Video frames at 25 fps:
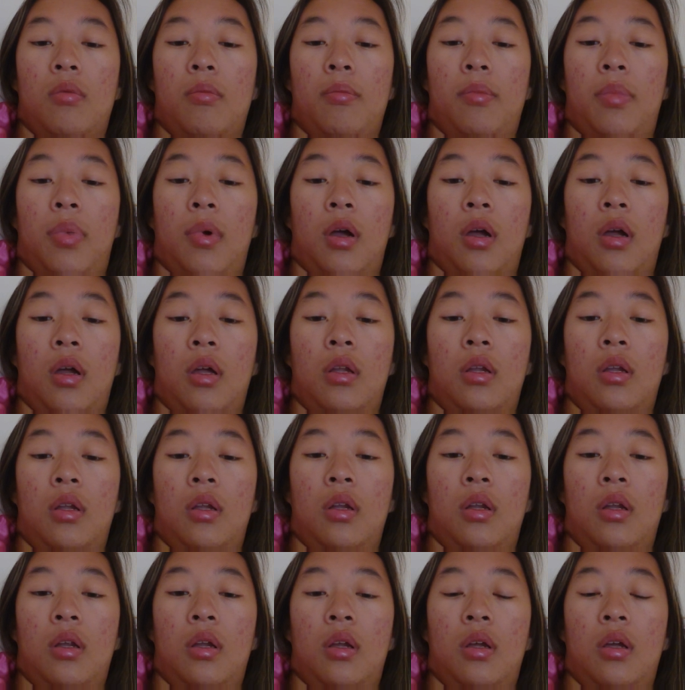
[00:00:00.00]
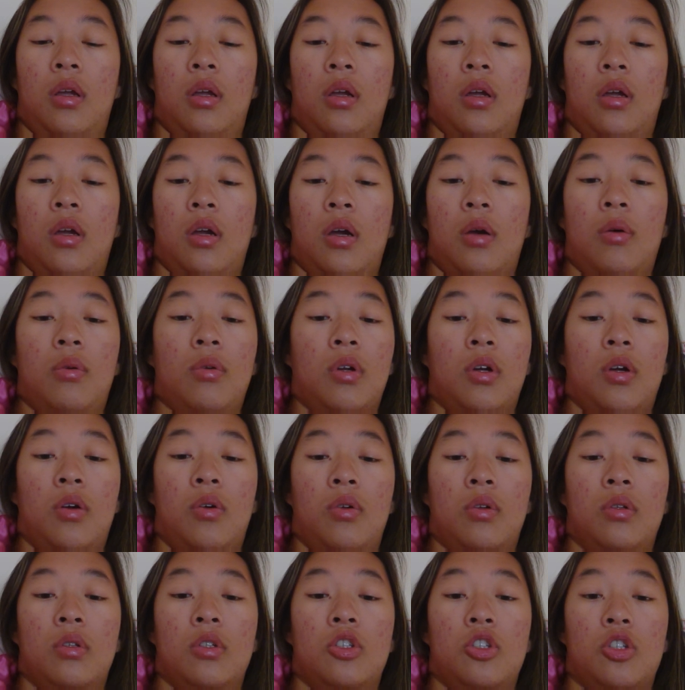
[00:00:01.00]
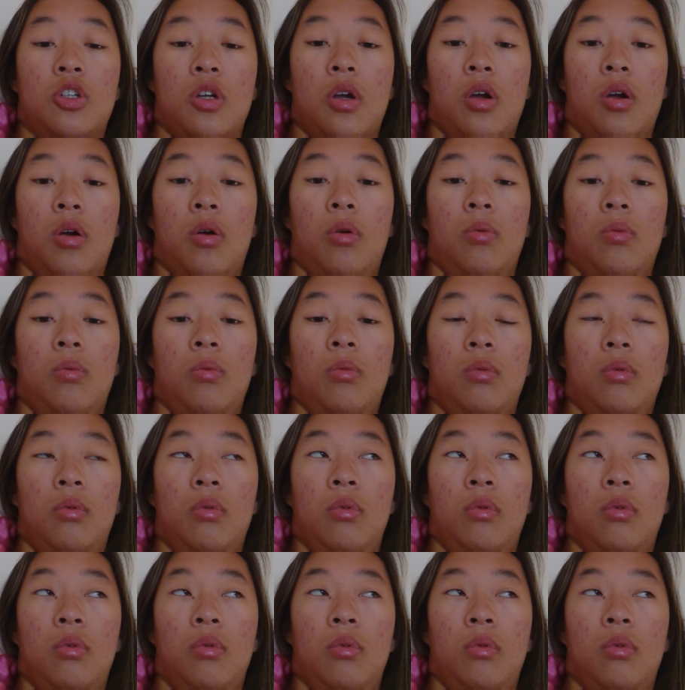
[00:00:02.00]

But I want to go on the show.